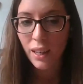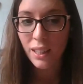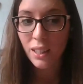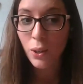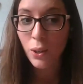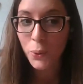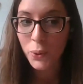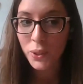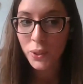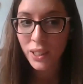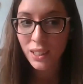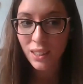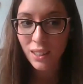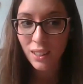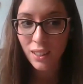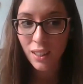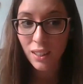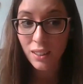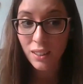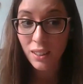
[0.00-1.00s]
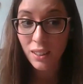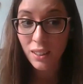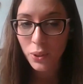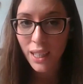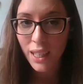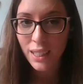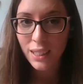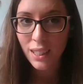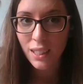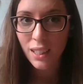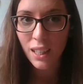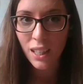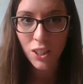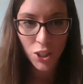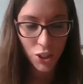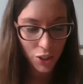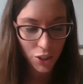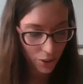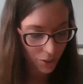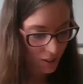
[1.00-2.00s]
including the United
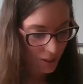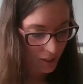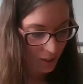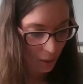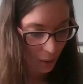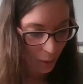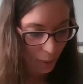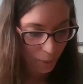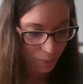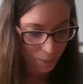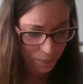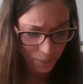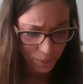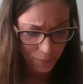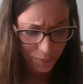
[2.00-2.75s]
Nations. So,